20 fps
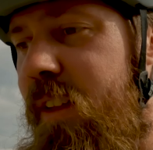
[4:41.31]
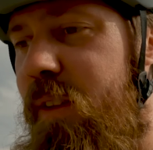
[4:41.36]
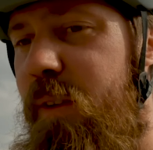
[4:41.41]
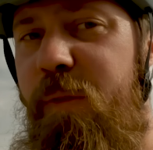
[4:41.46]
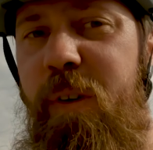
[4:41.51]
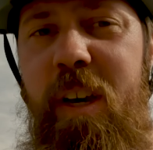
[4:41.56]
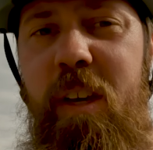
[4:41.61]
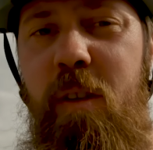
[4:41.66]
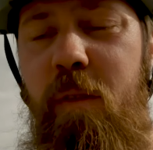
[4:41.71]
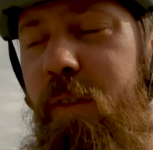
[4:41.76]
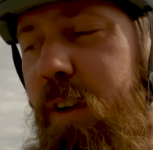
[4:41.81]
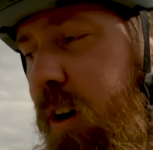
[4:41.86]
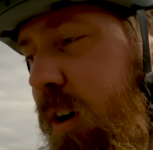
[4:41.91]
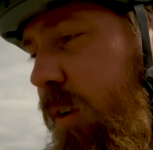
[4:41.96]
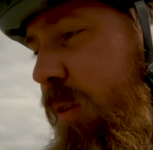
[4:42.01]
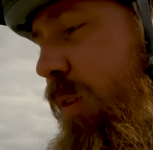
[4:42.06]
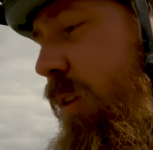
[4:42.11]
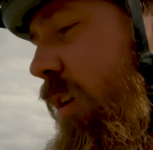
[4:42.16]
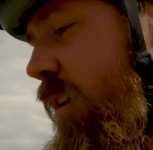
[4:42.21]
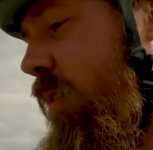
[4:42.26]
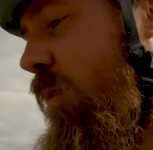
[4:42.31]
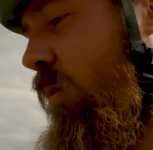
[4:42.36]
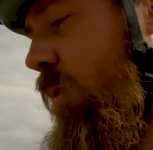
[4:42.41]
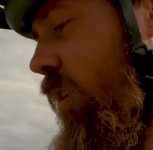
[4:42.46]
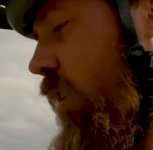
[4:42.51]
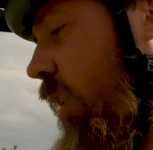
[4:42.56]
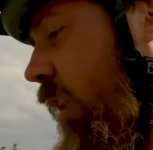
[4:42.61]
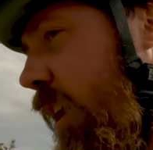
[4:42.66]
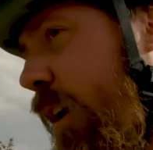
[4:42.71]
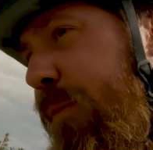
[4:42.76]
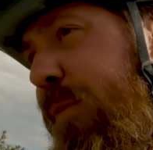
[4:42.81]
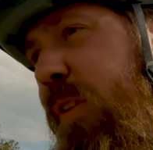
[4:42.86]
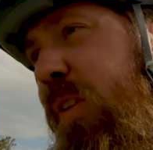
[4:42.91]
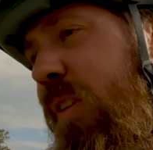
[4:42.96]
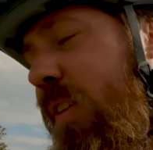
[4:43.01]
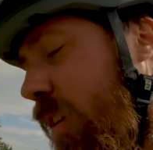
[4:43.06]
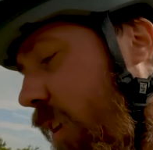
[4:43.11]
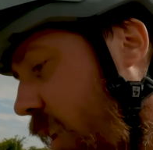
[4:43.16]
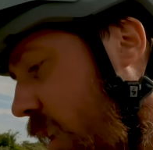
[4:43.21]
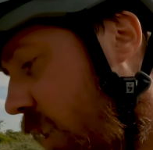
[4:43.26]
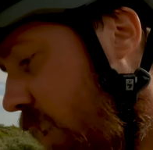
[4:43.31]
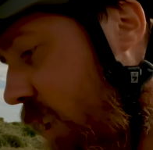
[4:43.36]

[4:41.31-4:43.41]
the face of the earth or lifts.